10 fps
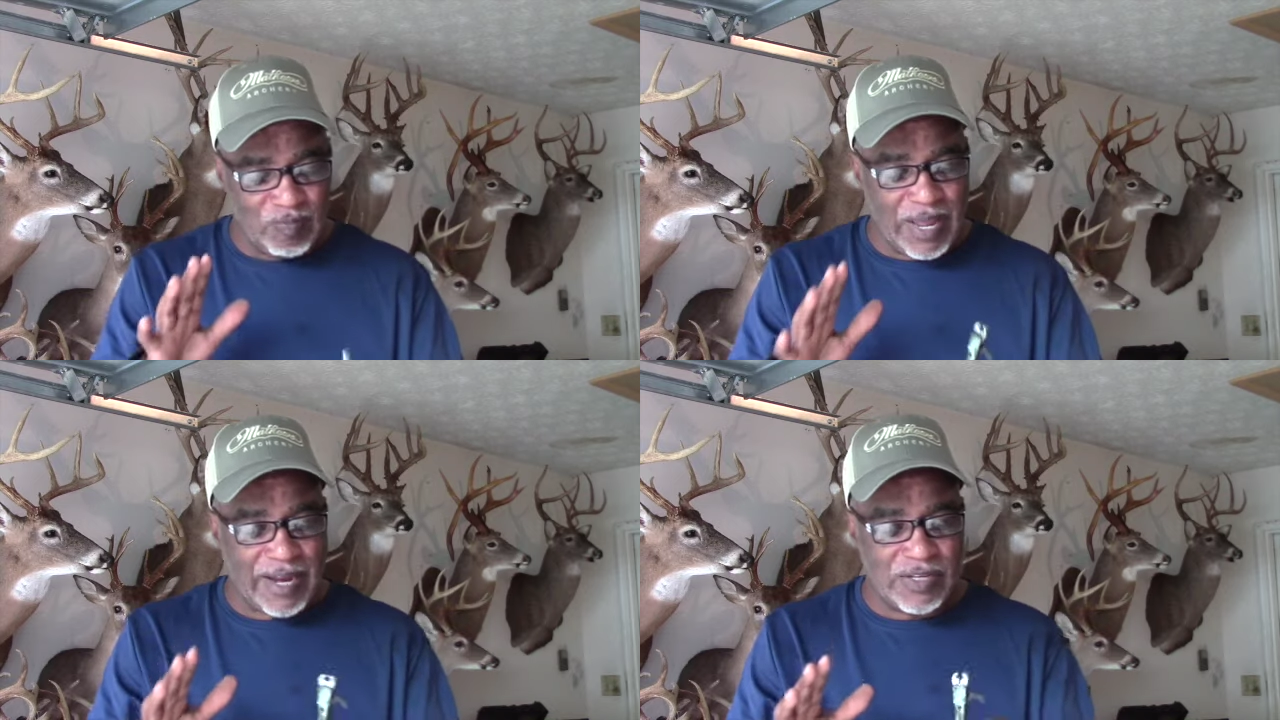
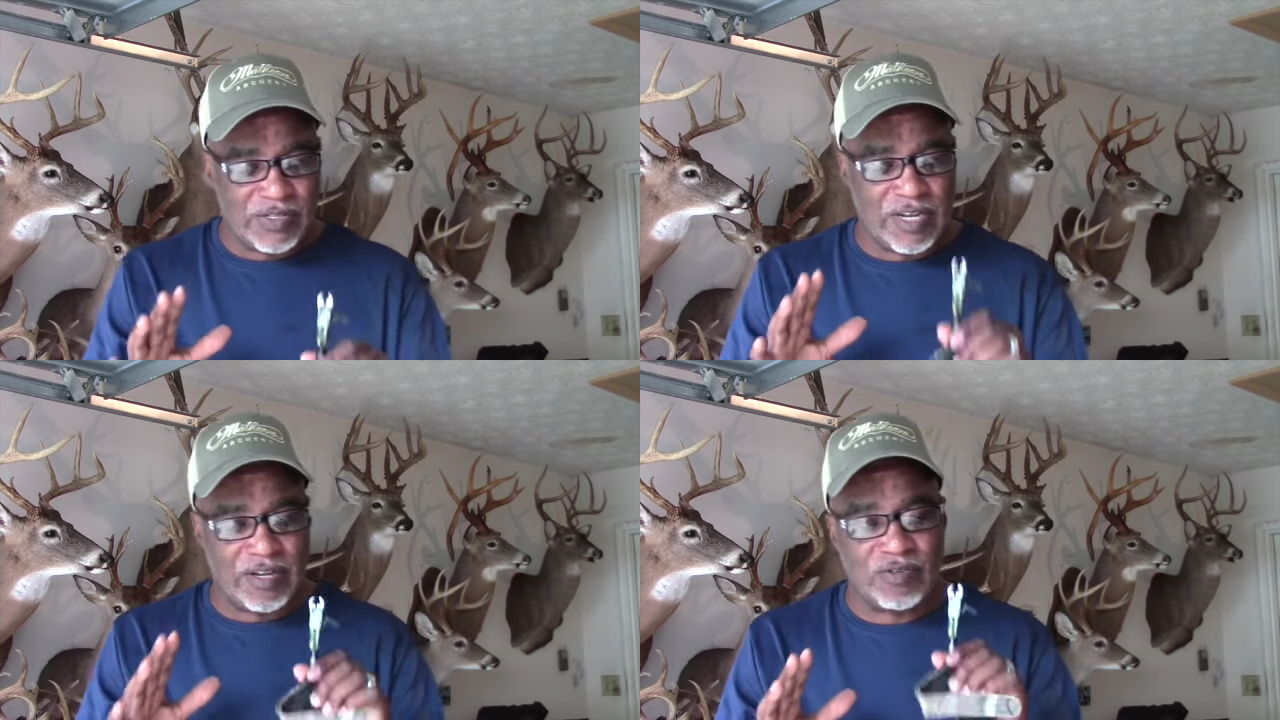like I
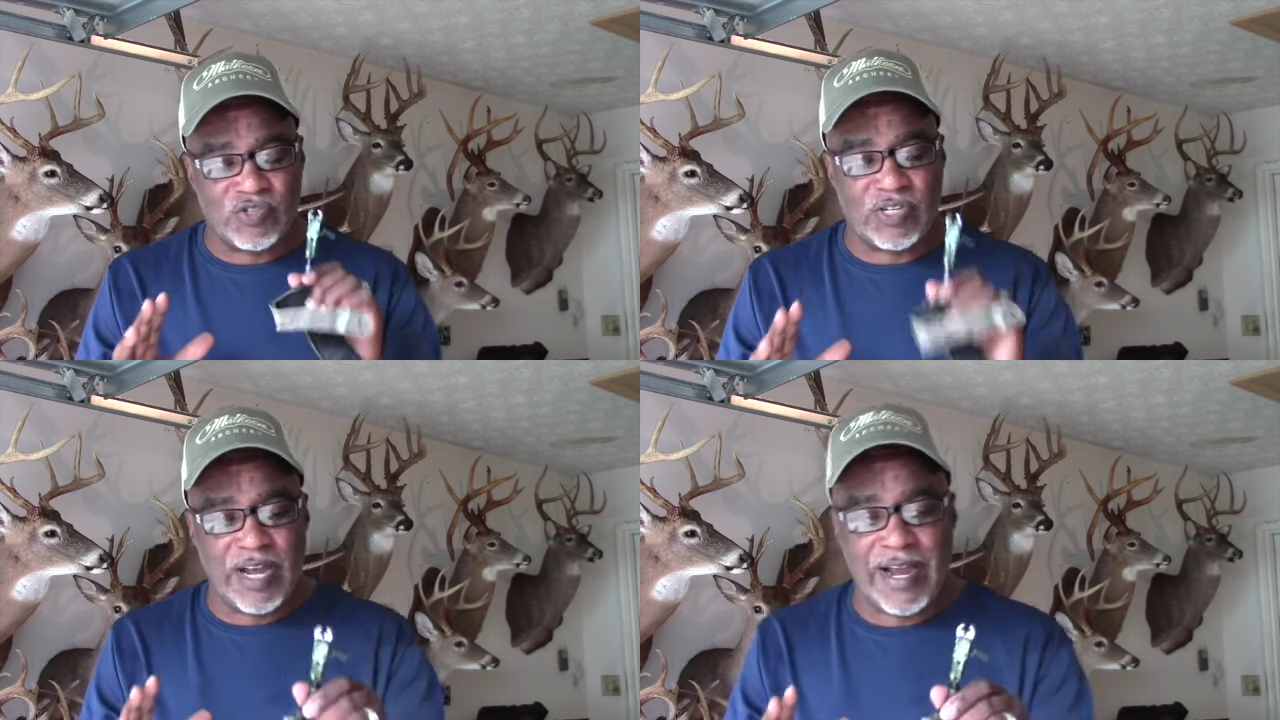said
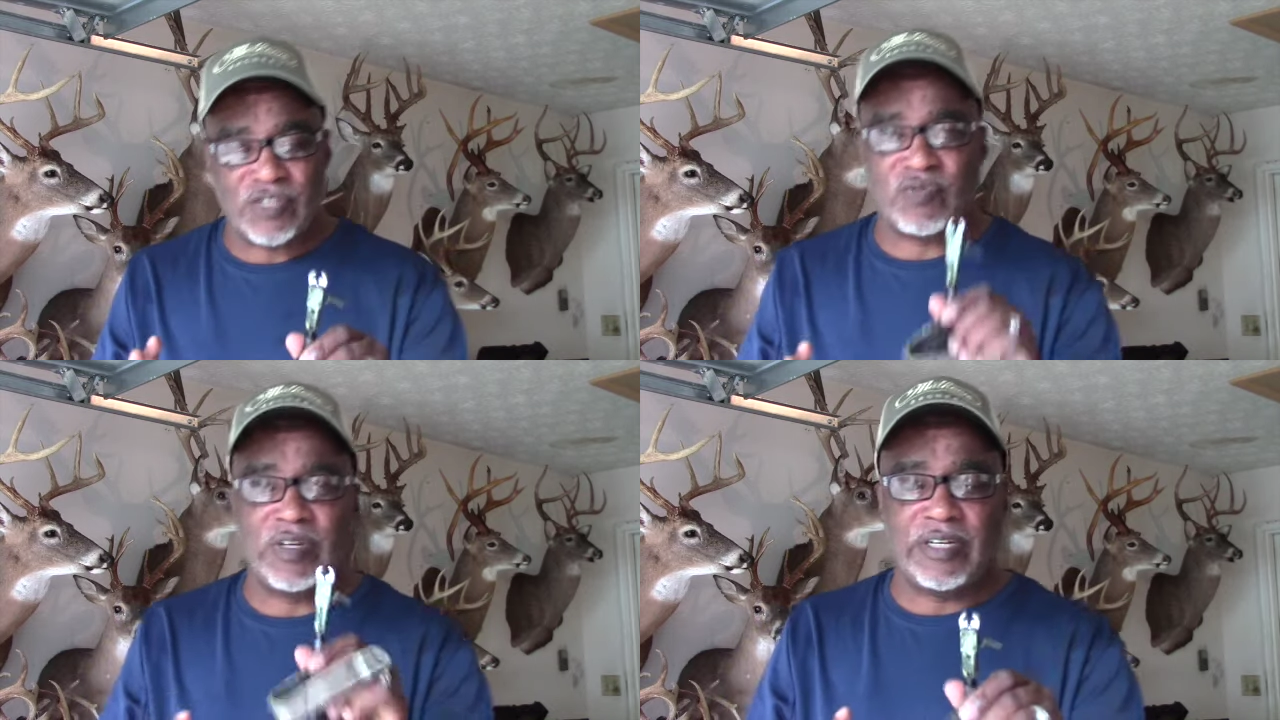
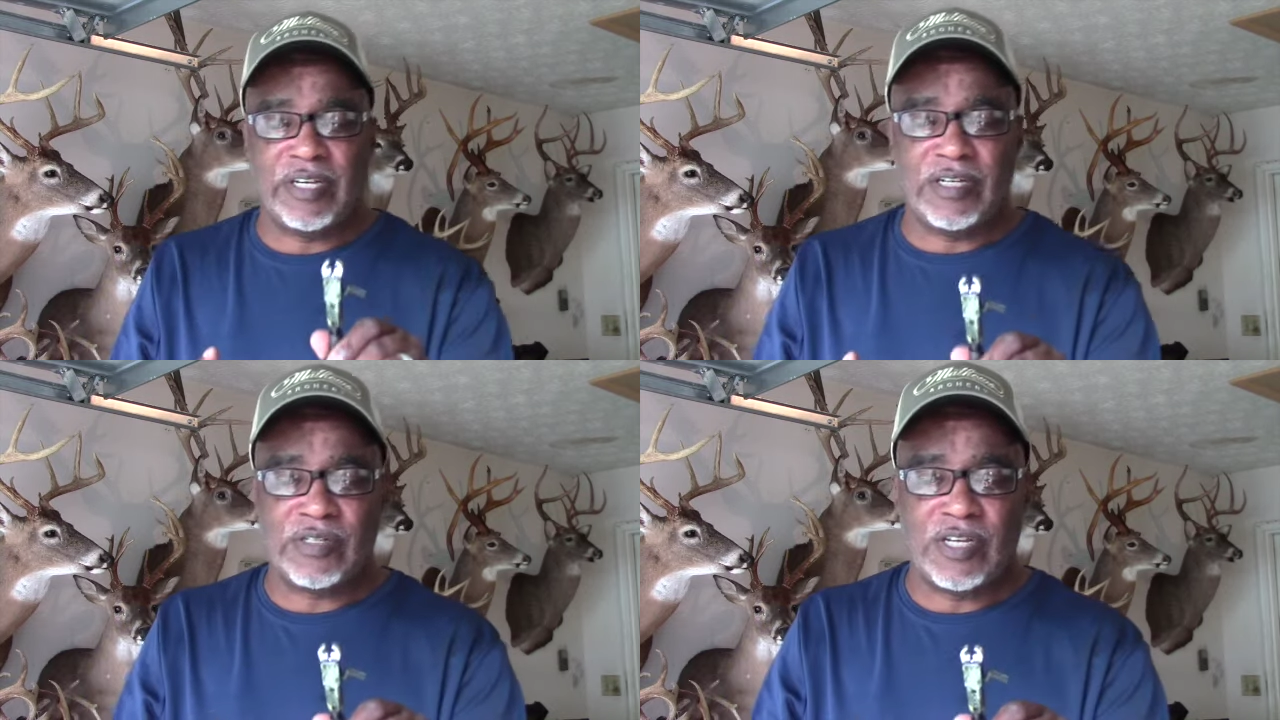Scott's
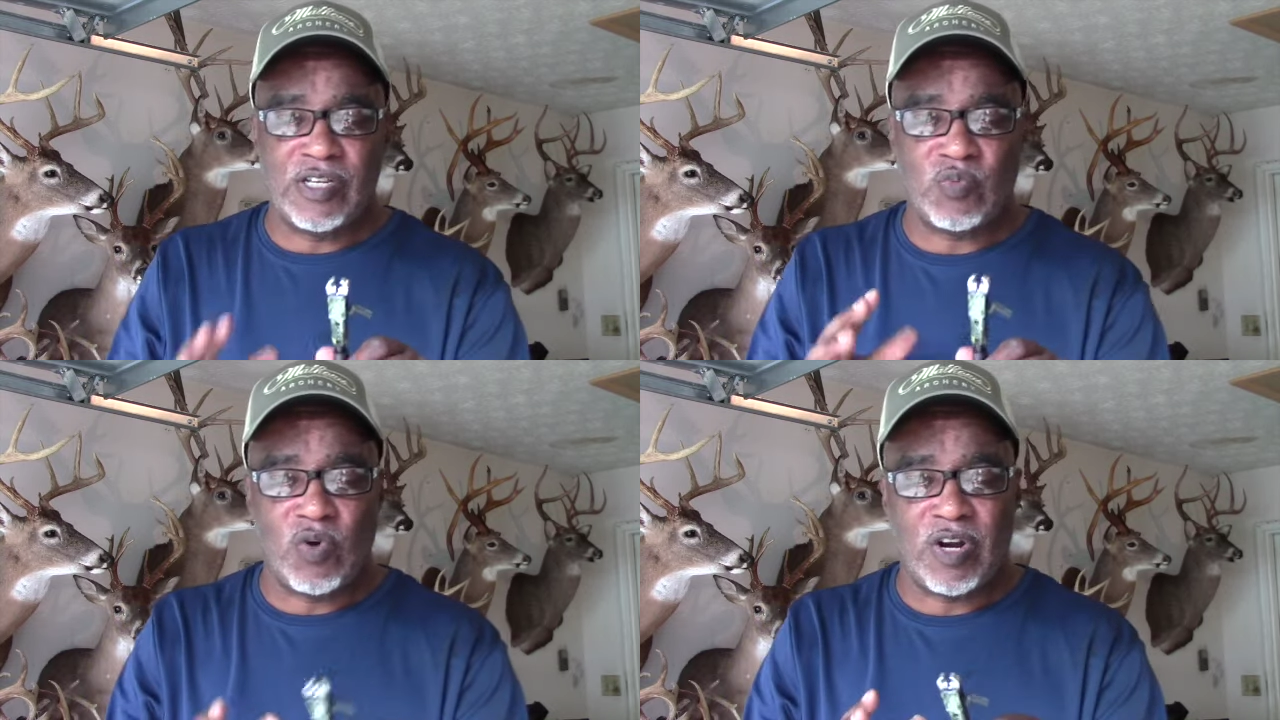release
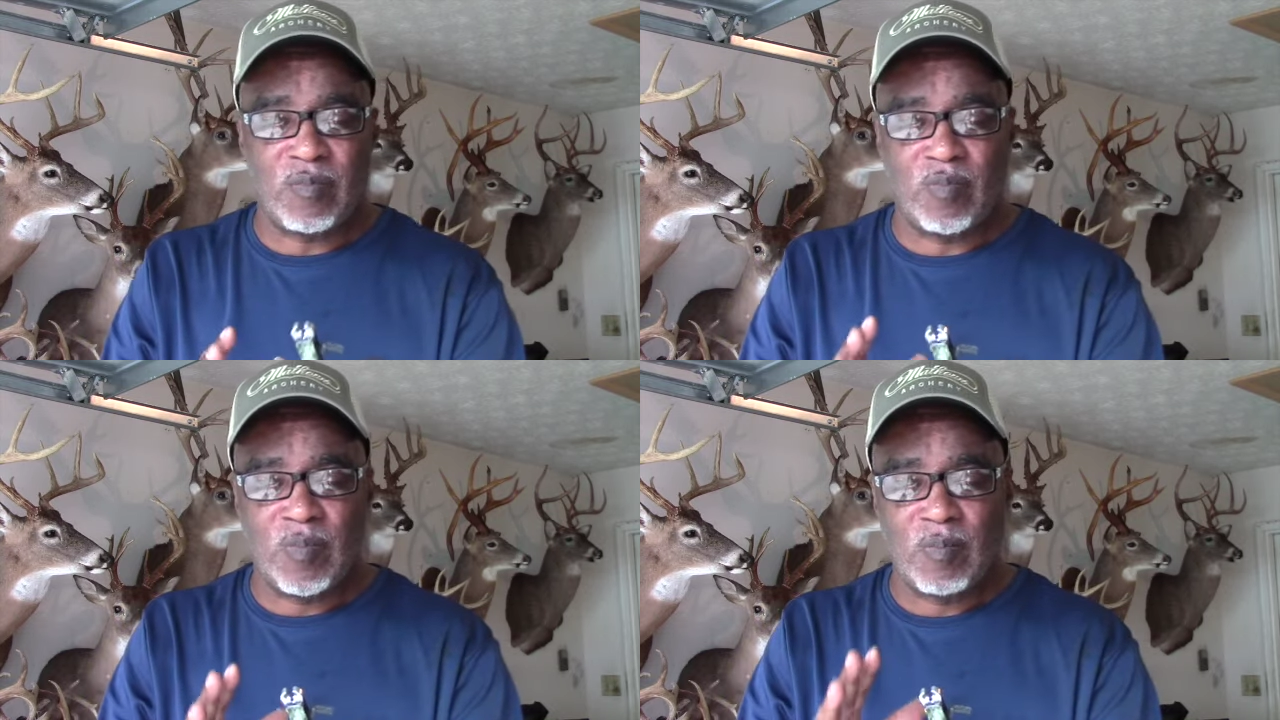is one
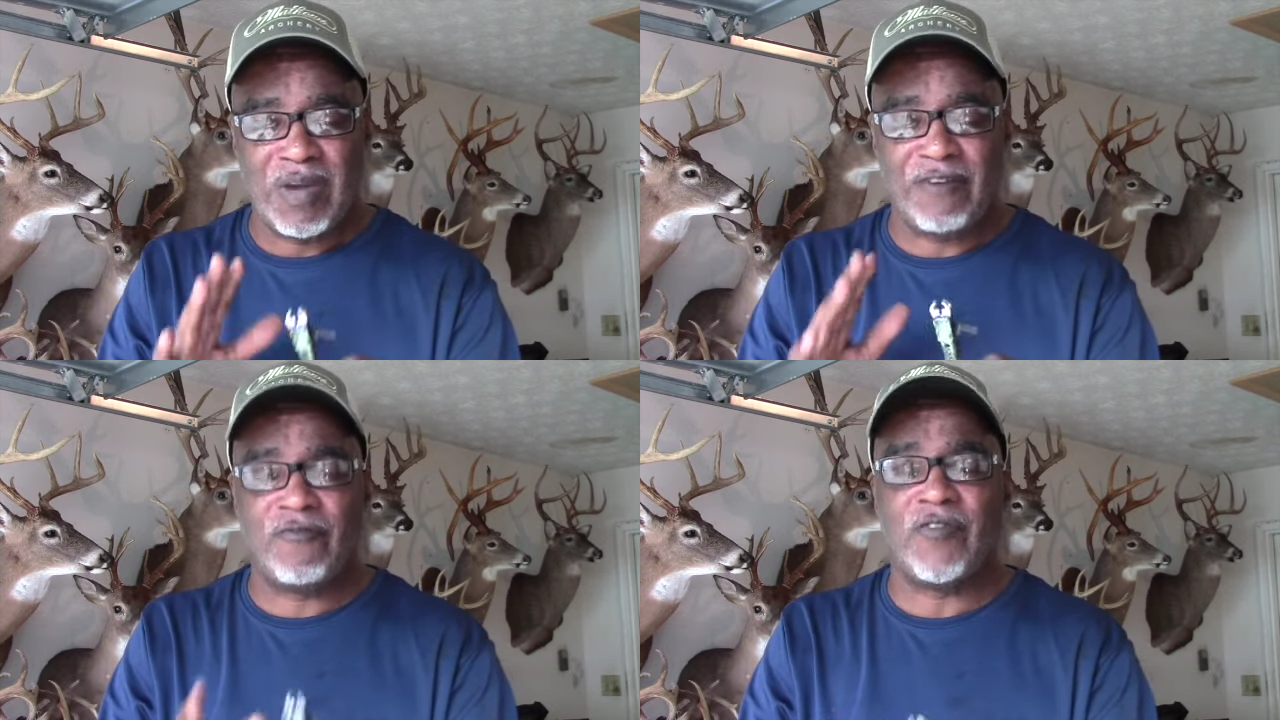of
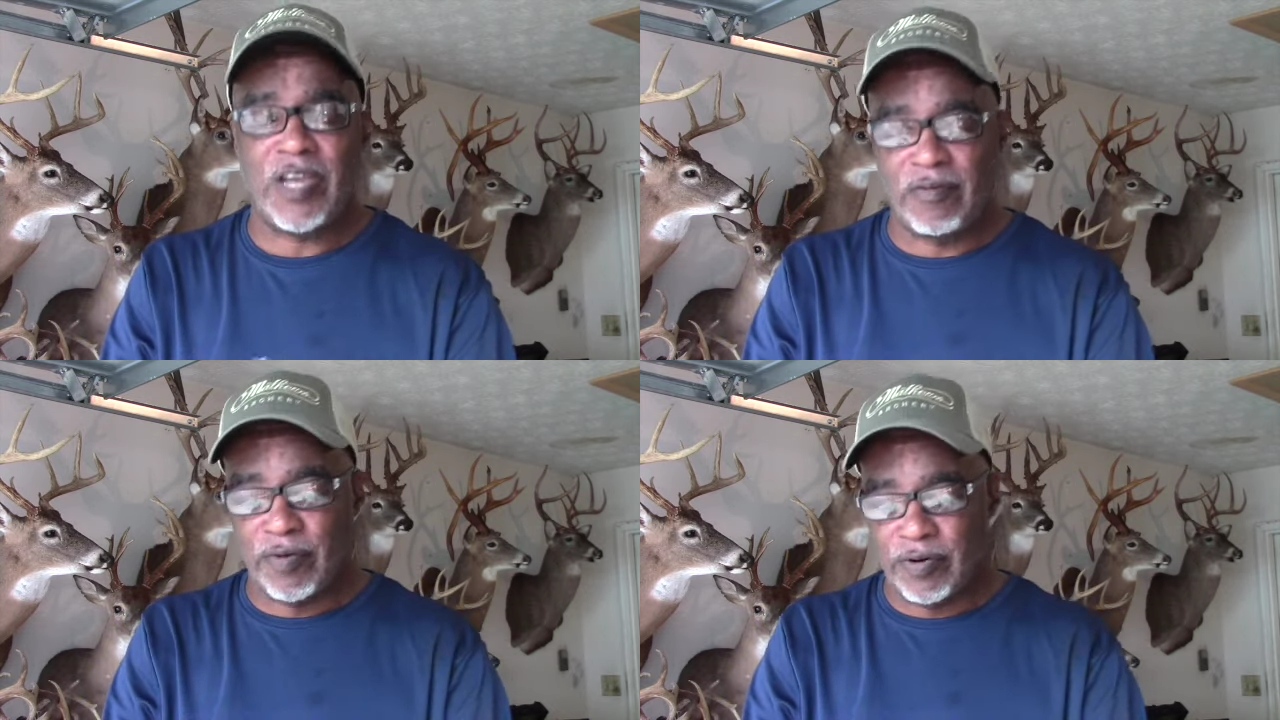my
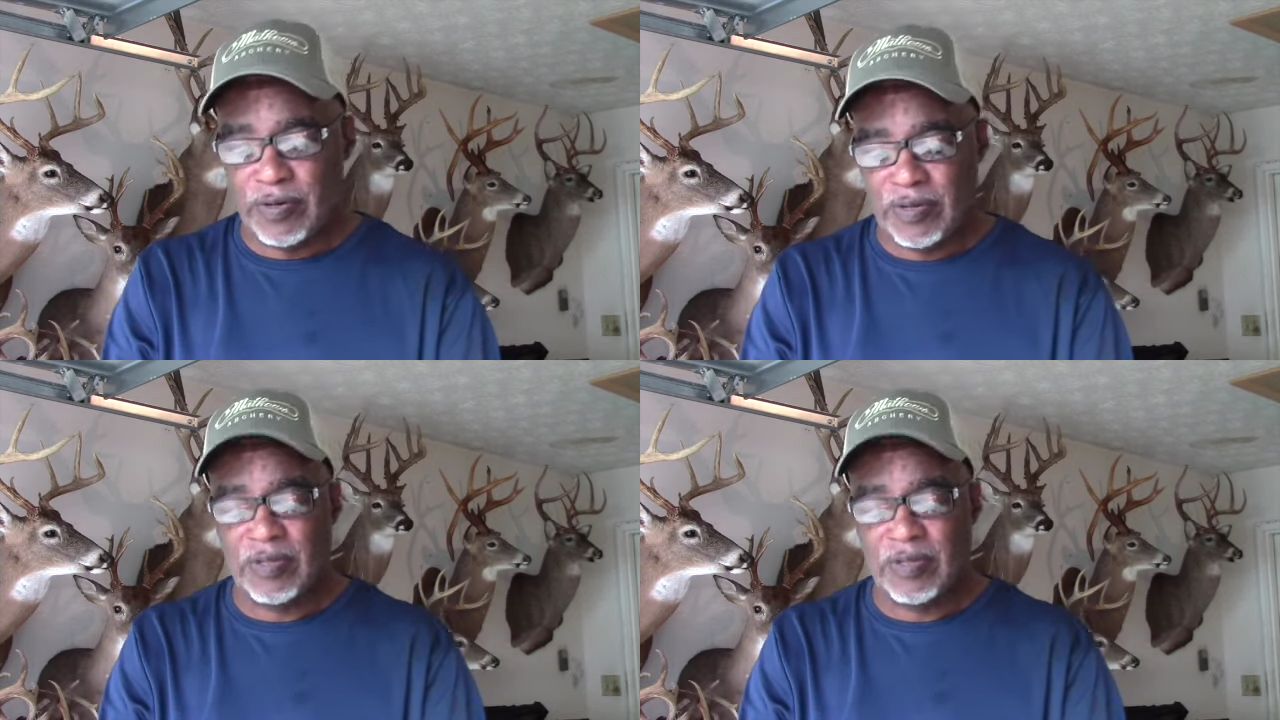favorite